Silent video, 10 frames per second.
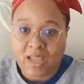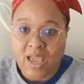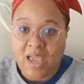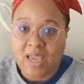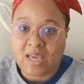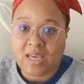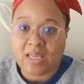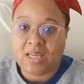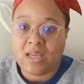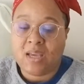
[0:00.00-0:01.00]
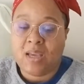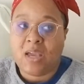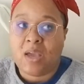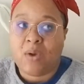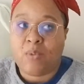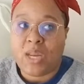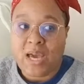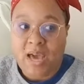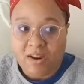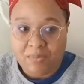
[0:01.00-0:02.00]
and when he
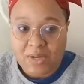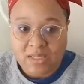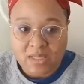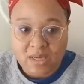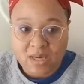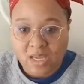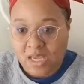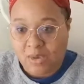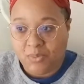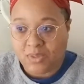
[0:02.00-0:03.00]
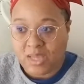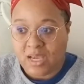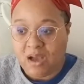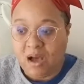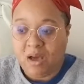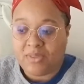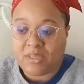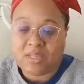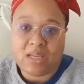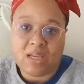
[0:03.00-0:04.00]
got out of prison, he was like on the
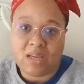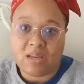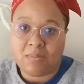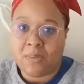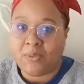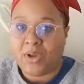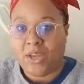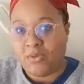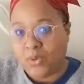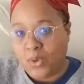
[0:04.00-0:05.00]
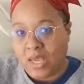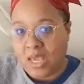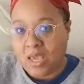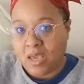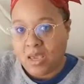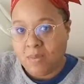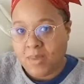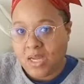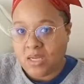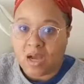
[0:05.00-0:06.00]
scene and people were interviewing him,
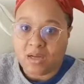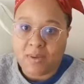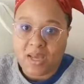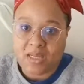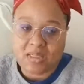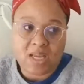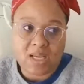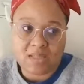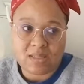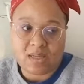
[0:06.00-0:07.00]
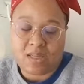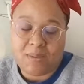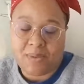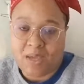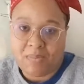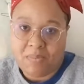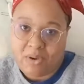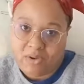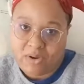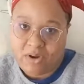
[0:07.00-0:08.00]
and he talked about his days as a club kid
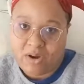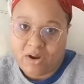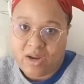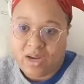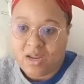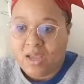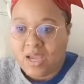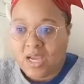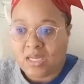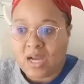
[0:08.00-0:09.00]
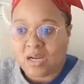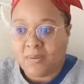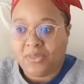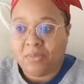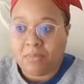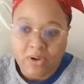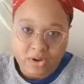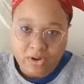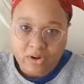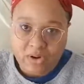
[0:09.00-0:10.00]
promoter, and he talked about the
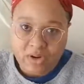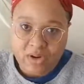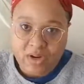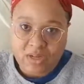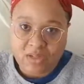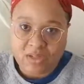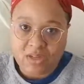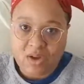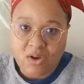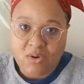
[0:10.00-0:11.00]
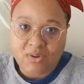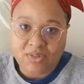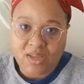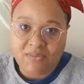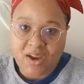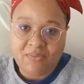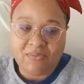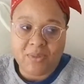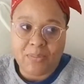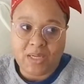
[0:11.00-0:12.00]
murder and just, it was like very
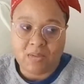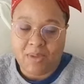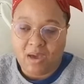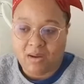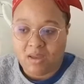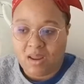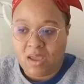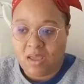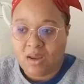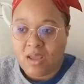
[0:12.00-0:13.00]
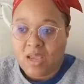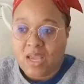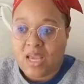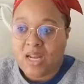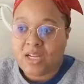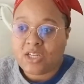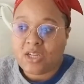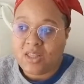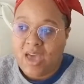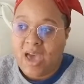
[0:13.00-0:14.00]
flippant about it. And in addition
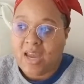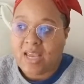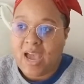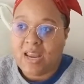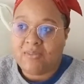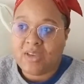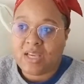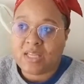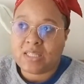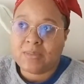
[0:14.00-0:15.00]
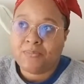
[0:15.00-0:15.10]
to that, kind of his